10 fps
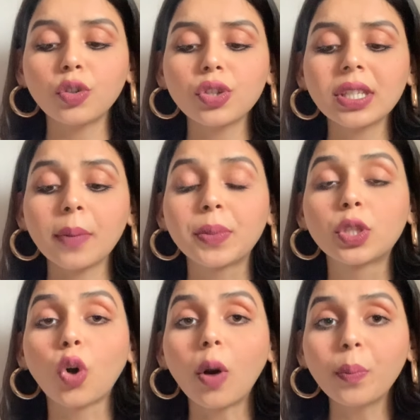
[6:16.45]
just
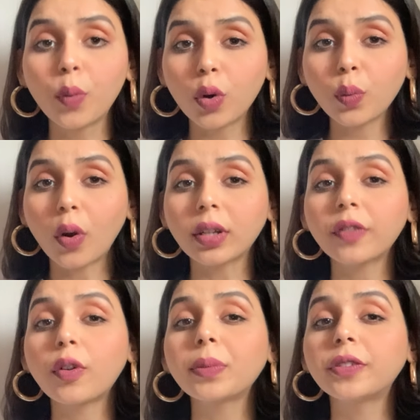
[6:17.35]
absorb more water
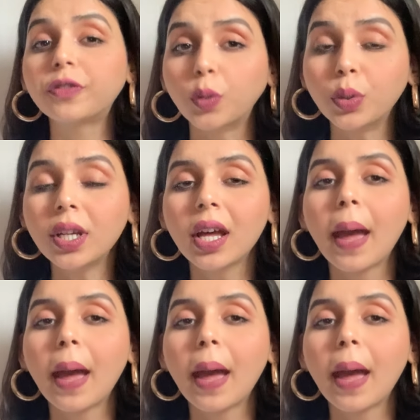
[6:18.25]
from the food,